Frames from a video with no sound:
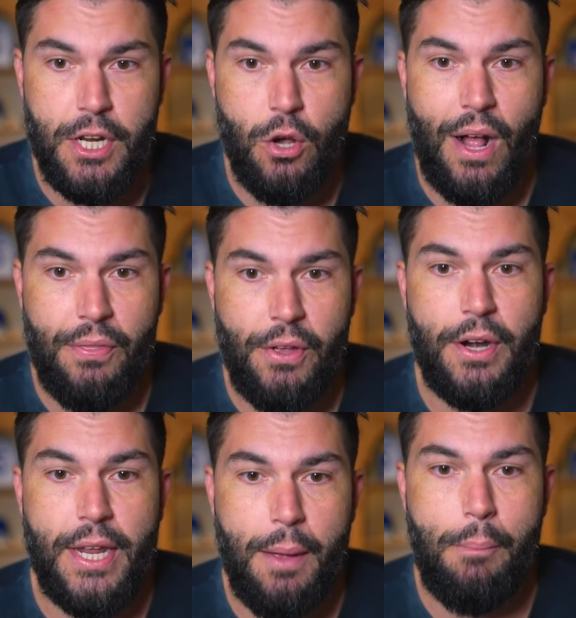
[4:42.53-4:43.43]
to go out there
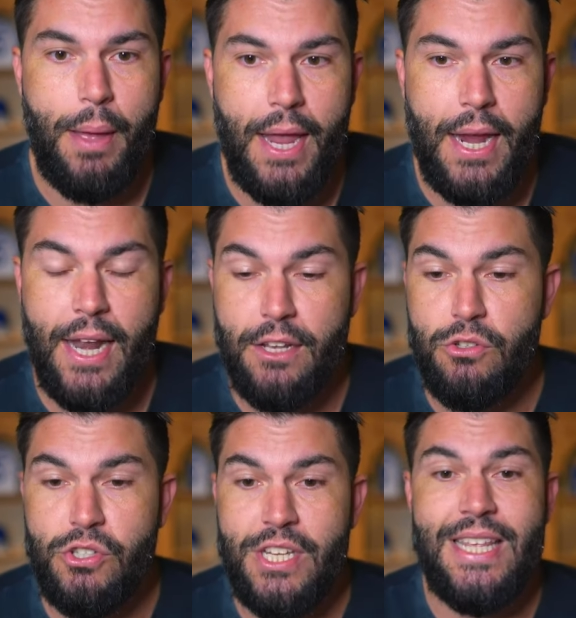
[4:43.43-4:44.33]
and get paid and you
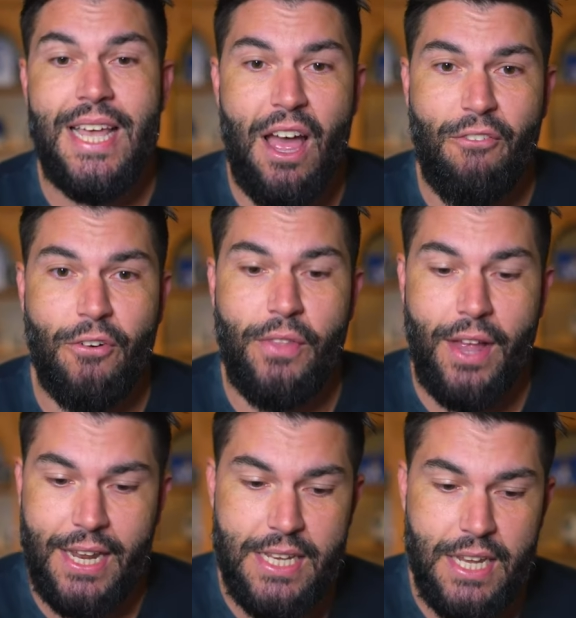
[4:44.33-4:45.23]
see the effort
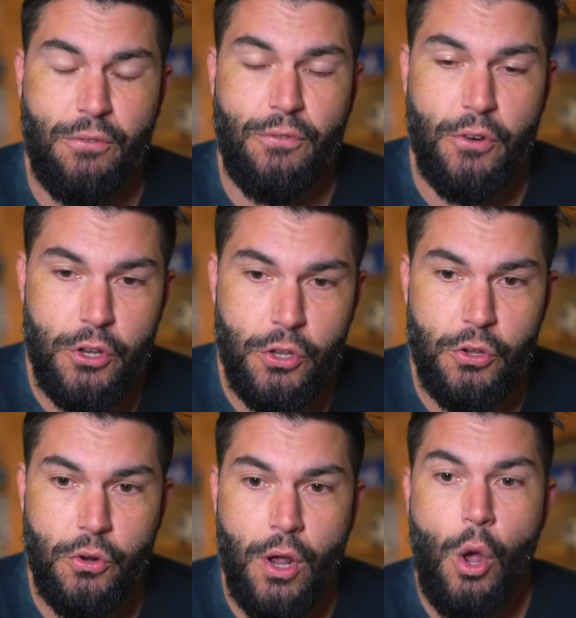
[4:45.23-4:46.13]
that he did for
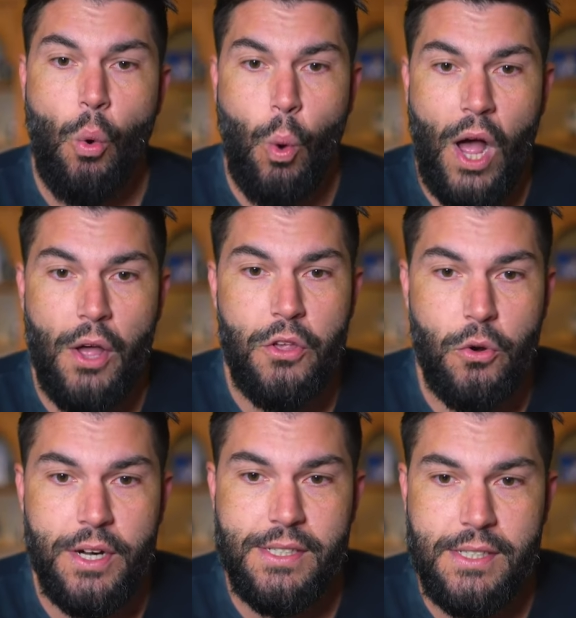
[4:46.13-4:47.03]
you while you
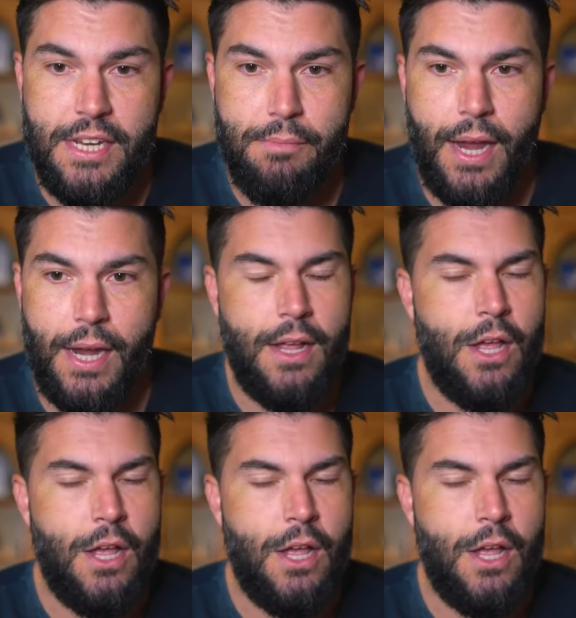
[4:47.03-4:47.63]
were his teammate,